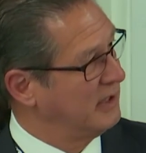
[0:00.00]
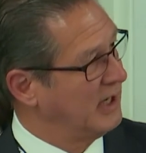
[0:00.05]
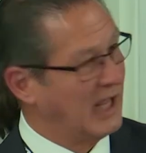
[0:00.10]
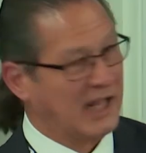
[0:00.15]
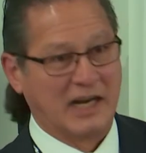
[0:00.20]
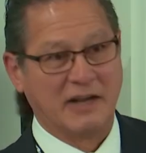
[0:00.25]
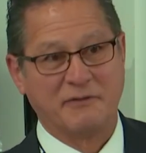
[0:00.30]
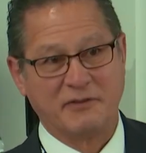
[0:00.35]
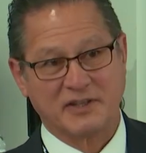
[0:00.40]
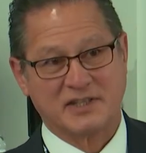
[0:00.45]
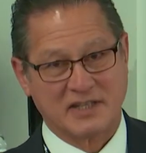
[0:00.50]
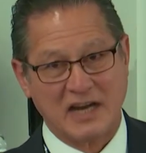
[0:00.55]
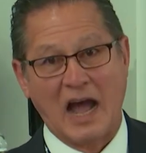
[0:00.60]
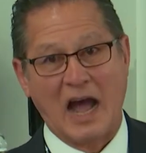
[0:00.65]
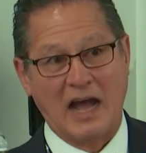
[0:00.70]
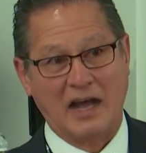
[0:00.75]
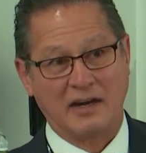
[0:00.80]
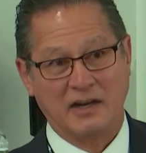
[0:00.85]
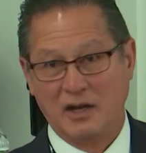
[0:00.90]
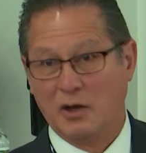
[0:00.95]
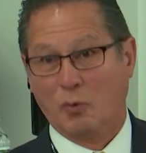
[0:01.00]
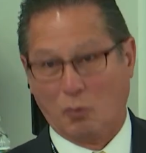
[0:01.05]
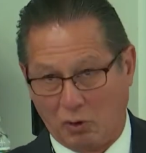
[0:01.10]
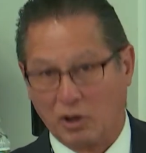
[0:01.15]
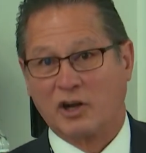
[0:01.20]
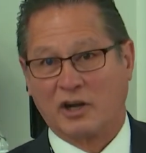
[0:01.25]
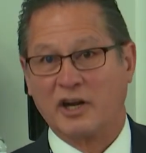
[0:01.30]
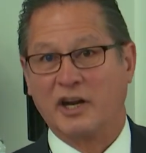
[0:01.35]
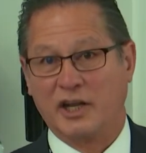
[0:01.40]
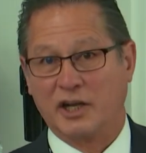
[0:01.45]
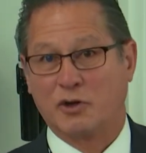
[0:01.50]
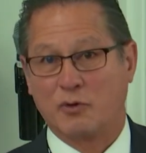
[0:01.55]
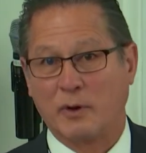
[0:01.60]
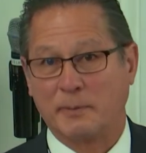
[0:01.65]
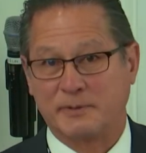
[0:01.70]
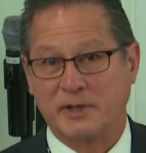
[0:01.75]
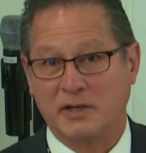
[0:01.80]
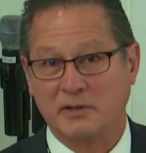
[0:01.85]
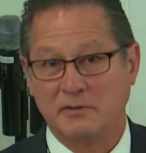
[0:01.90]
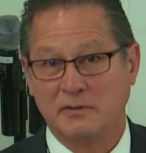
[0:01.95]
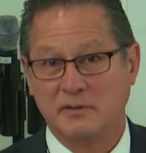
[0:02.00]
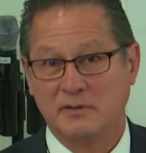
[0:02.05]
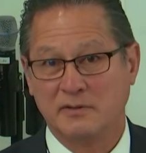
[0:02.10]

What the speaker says: And if it's not, we're going to encrypt it.